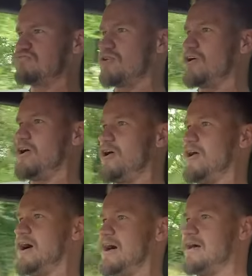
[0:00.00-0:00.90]

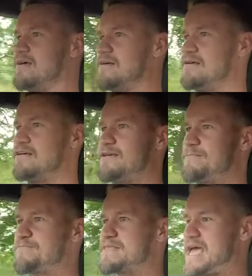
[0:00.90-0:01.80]
Whoa.
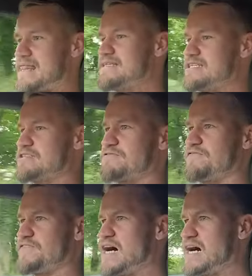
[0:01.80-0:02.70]
Yeah, this is
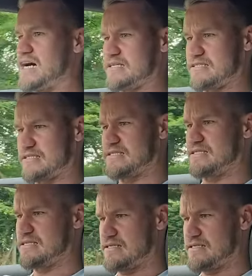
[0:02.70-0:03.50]
fast.